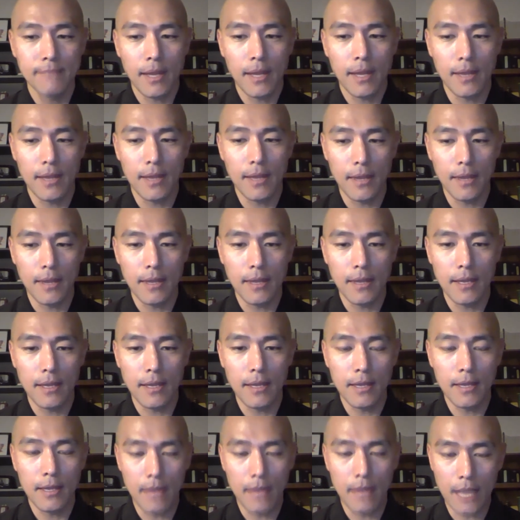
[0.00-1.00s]
And
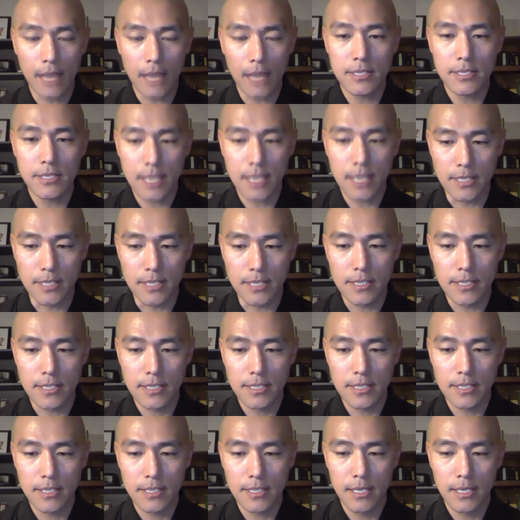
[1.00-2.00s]
in that
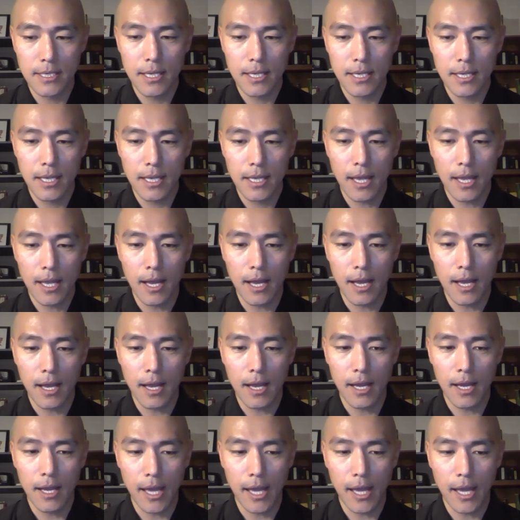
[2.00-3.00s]
sense,
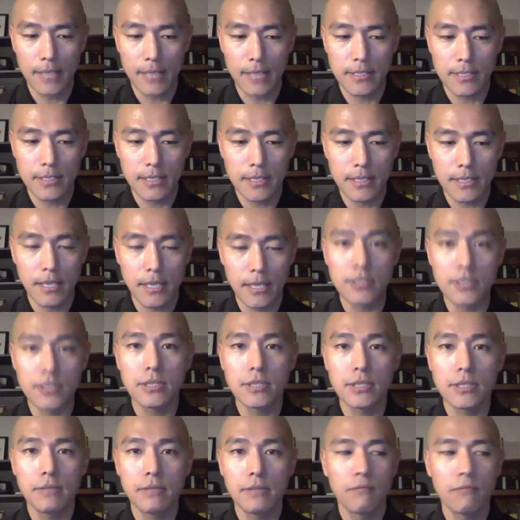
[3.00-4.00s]
it has
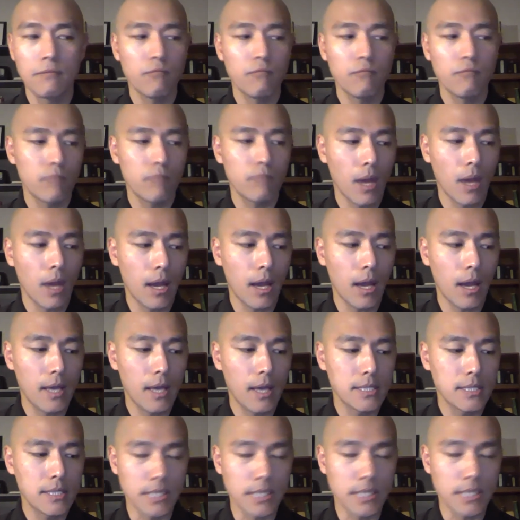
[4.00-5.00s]
its
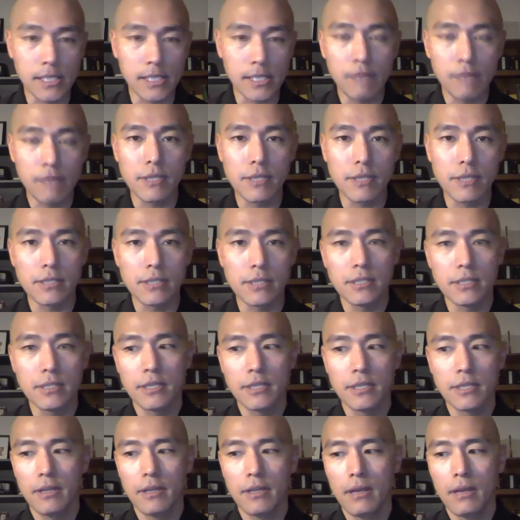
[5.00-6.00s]
significant
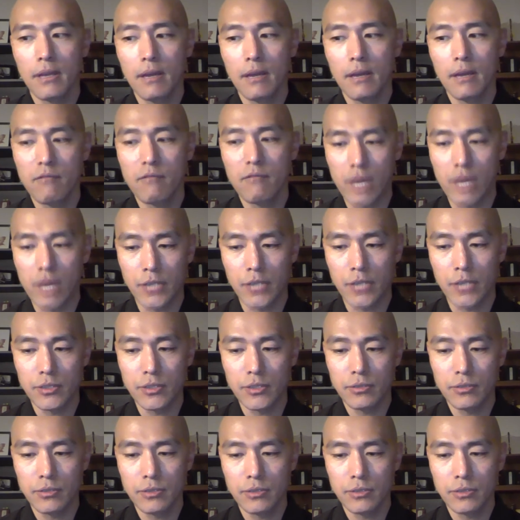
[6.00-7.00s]

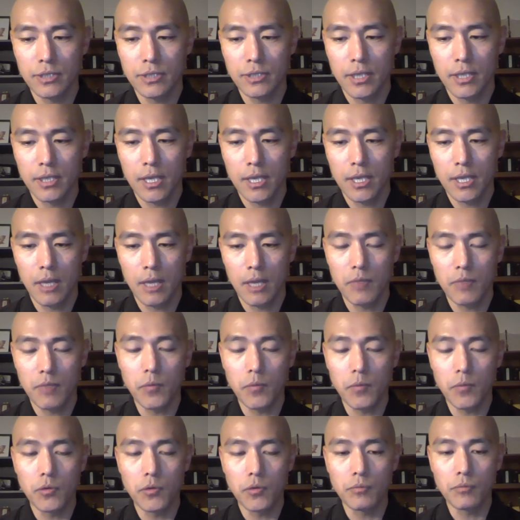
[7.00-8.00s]
value. And
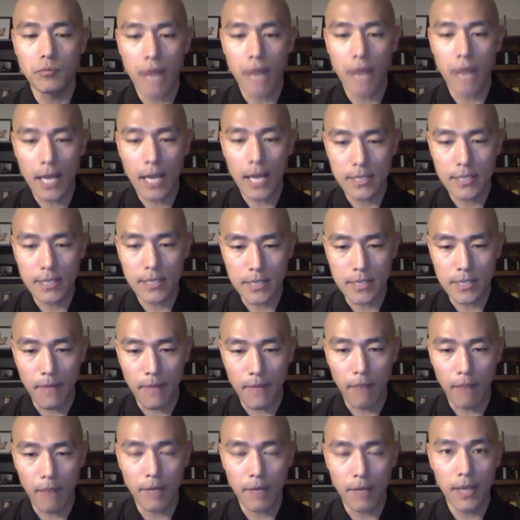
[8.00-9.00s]
people who practice it
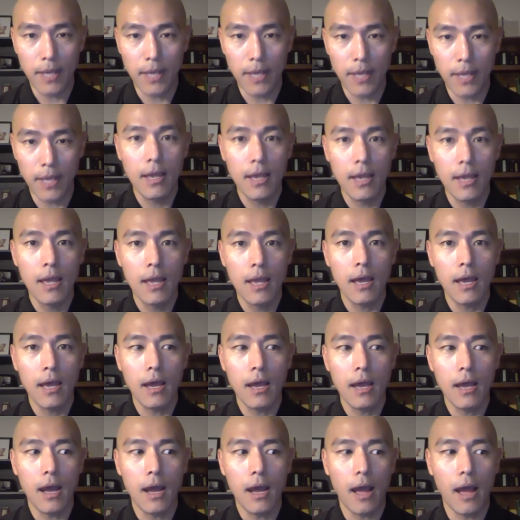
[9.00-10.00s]
that way
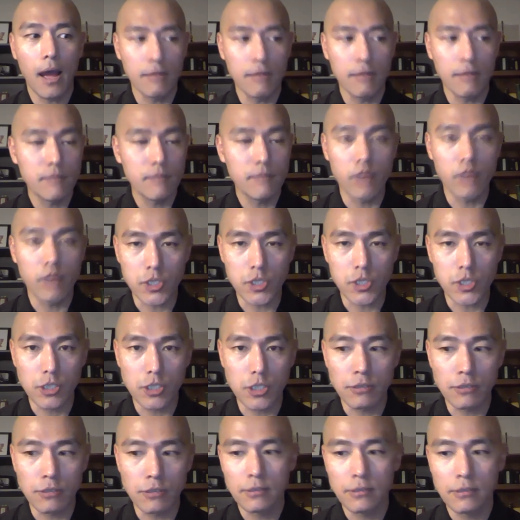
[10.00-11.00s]
have
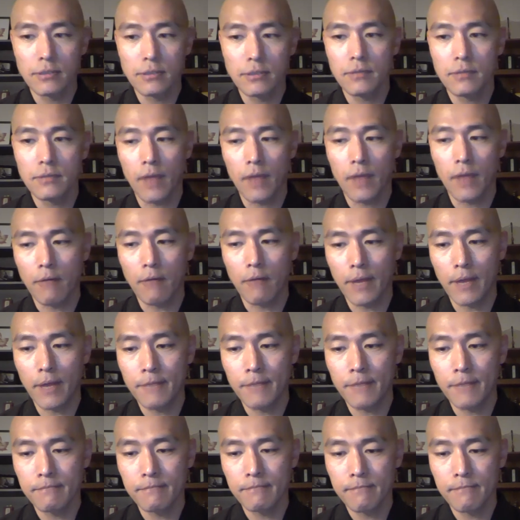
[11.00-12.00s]
virtue that way.